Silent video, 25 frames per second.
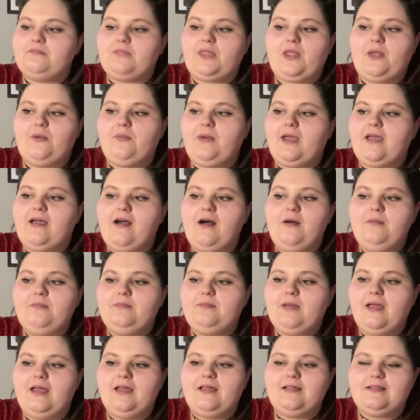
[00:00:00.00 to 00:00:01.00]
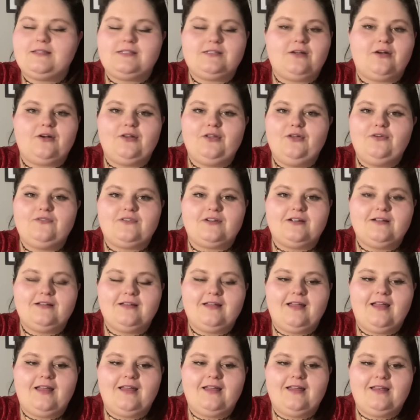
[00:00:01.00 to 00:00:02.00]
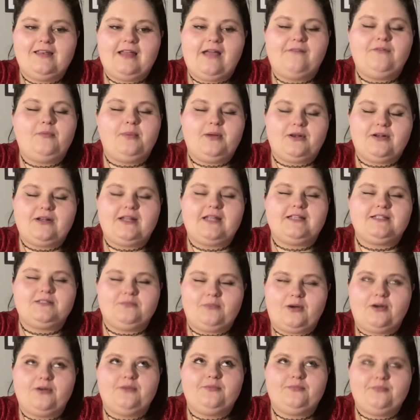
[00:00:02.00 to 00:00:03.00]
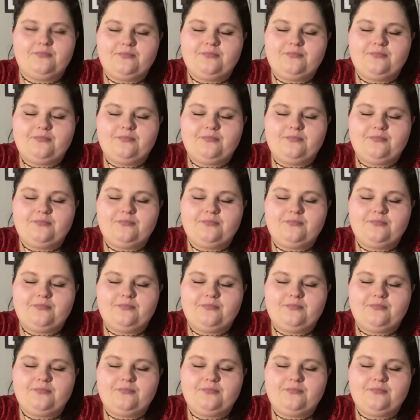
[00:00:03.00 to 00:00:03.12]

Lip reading: wake up, and start all over and have a better day tomorrow.